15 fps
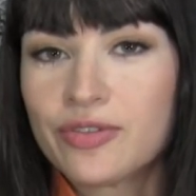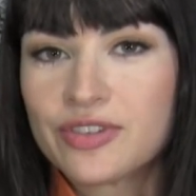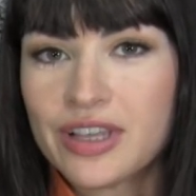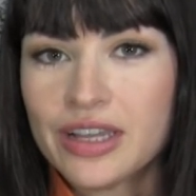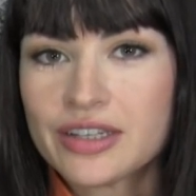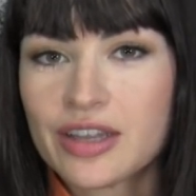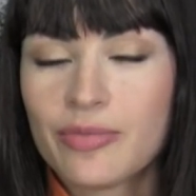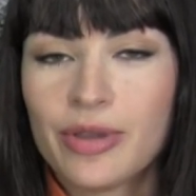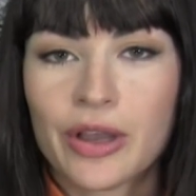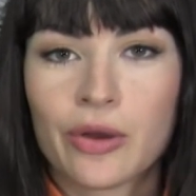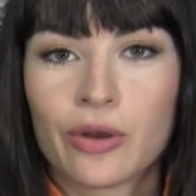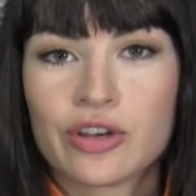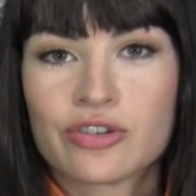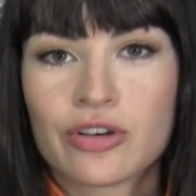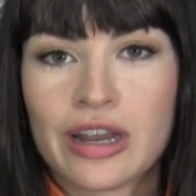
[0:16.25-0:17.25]
you've sent a
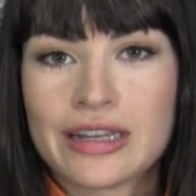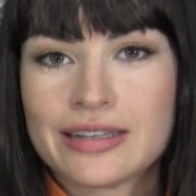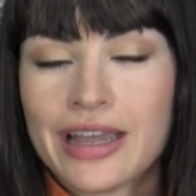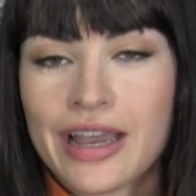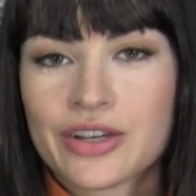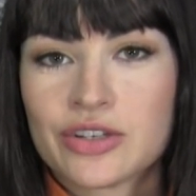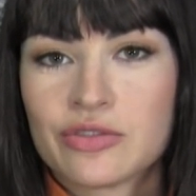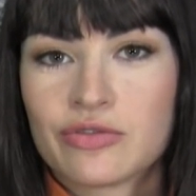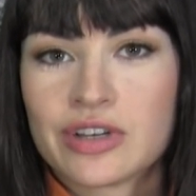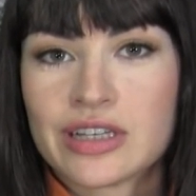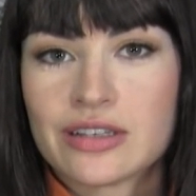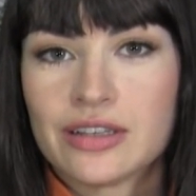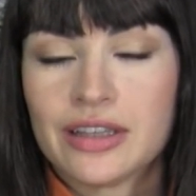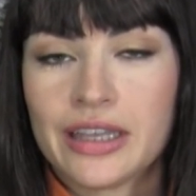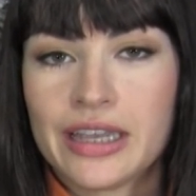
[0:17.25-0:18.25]
Bitcoin transaction
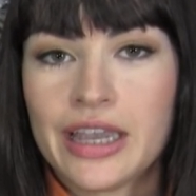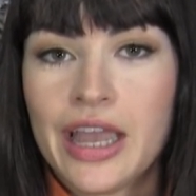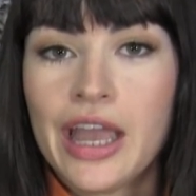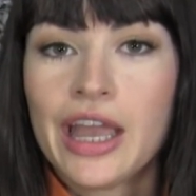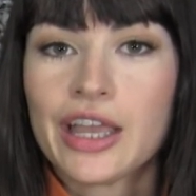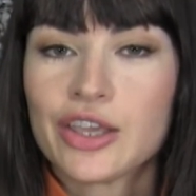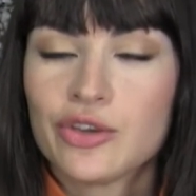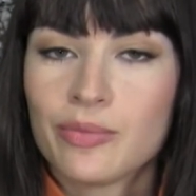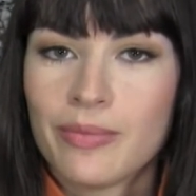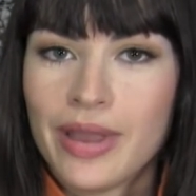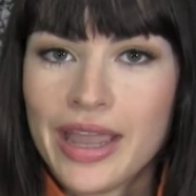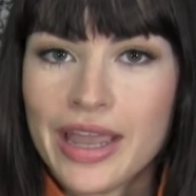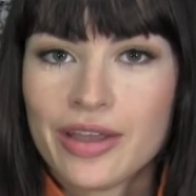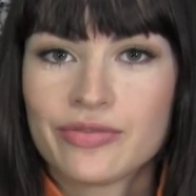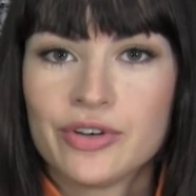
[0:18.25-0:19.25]
recently, you
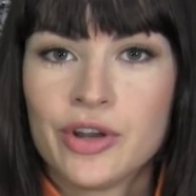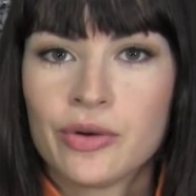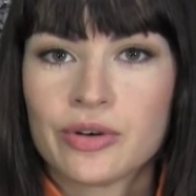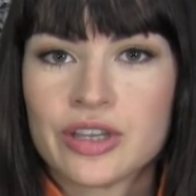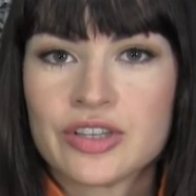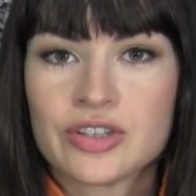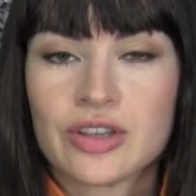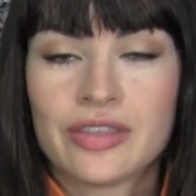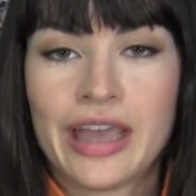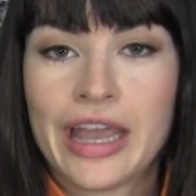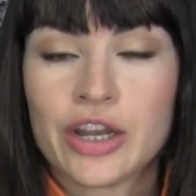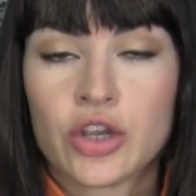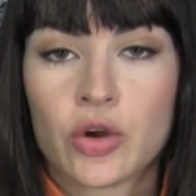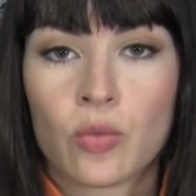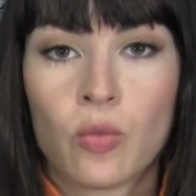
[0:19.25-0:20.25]
may have noticed
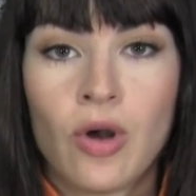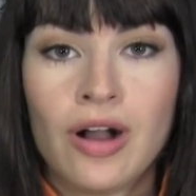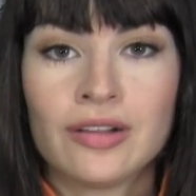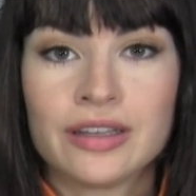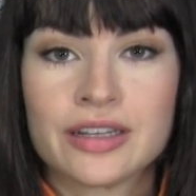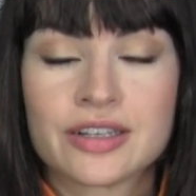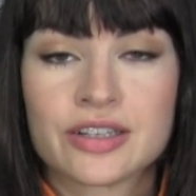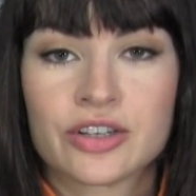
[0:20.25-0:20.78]
that your wallet